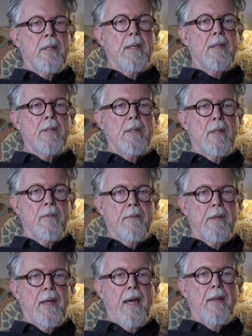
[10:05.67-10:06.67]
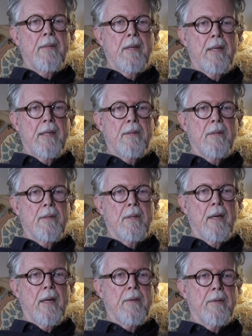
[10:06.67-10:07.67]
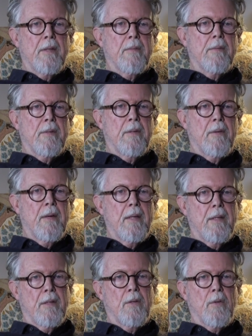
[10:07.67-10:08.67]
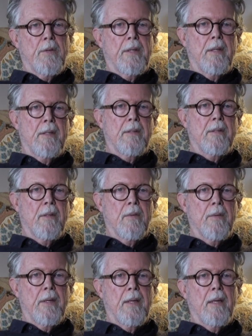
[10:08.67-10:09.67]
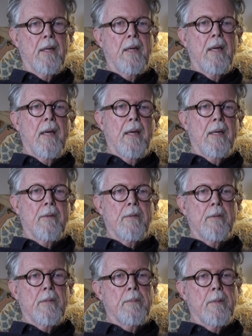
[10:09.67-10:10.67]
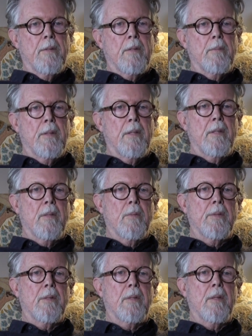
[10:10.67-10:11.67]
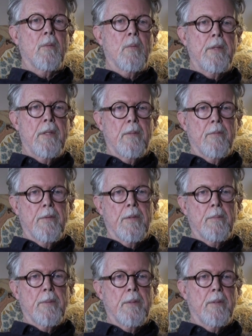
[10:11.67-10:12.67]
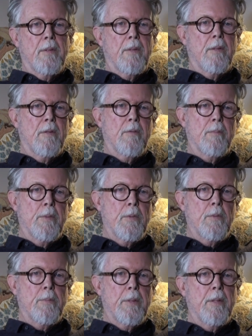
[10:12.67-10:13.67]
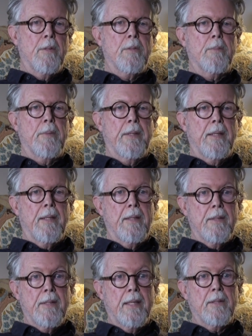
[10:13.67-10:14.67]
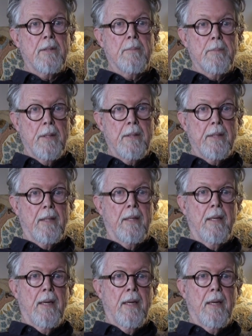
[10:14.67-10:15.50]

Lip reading: the NGV and the National Gallery of Australia during his career. He was responsible, along with Scott William, for the purchase of Blue Poles by Jackson Pollock,